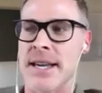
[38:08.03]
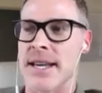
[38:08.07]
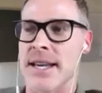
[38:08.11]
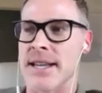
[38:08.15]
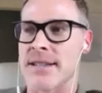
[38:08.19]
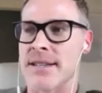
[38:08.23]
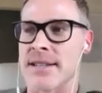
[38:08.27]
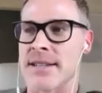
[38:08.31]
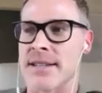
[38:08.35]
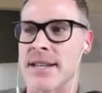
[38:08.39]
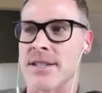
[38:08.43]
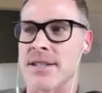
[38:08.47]

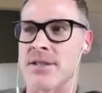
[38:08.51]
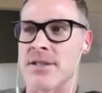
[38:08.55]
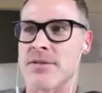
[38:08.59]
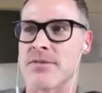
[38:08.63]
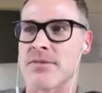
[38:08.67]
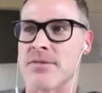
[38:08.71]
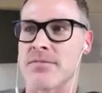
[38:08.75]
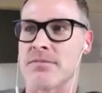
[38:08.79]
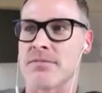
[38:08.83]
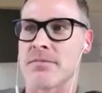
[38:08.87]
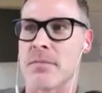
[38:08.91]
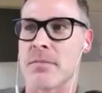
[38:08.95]

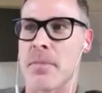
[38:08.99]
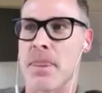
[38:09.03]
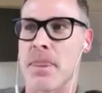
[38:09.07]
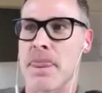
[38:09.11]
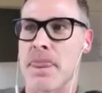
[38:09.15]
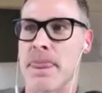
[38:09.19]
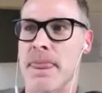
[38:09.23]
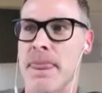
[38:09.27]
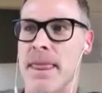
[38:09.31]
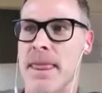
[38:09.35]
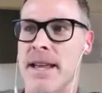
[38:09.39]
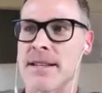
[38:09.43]
It's
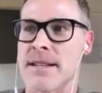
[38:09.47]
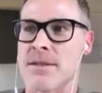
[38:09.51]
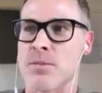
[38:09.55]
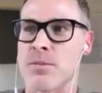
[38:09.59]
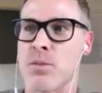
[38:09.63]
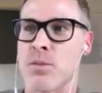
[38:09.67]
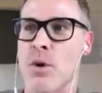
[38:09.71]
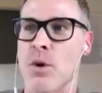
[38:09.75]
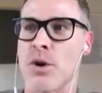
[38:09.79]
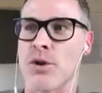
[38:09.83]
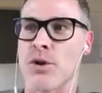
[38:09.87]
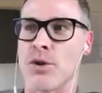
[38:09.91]

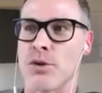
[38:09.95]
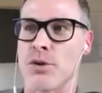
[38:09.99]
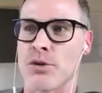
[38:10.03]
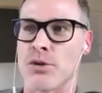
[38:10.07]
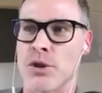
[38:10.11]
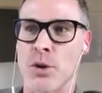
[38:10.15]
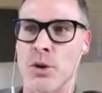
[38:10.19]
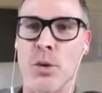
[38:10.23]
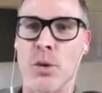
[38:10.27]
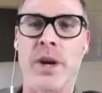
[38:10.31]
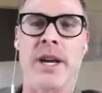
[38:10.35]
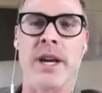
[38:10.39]
what you're
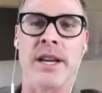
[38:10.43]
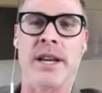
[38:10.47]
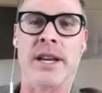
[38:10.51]
doing